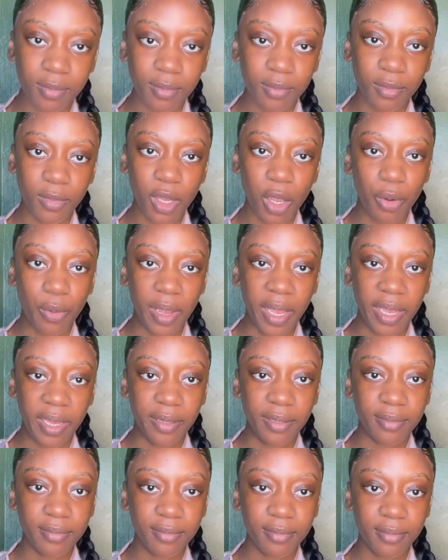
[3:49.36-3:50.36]
No way.
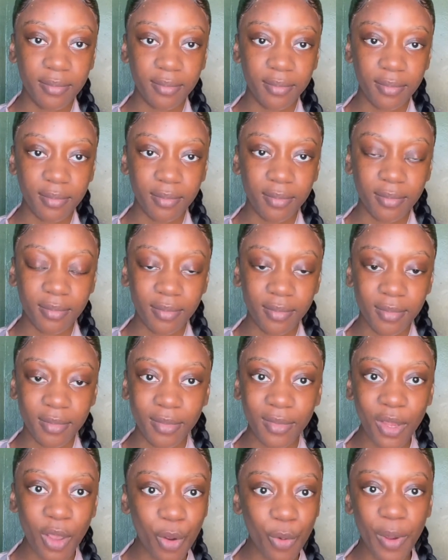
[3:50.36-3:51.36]

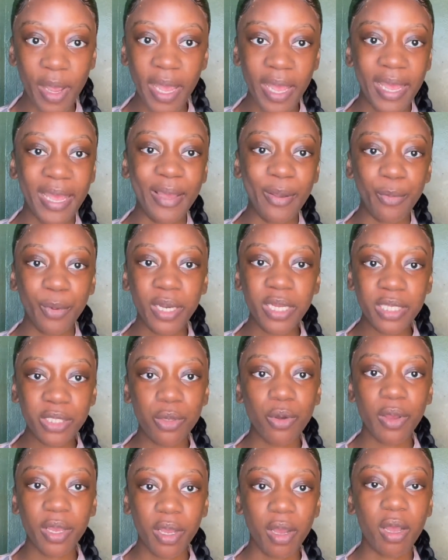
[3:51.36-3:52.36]
No way. What is
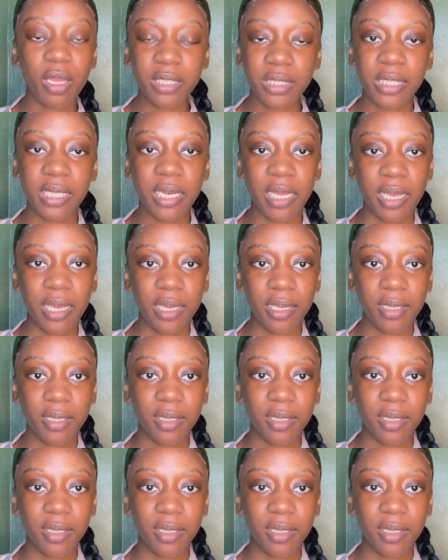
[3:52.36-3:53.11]
going on today?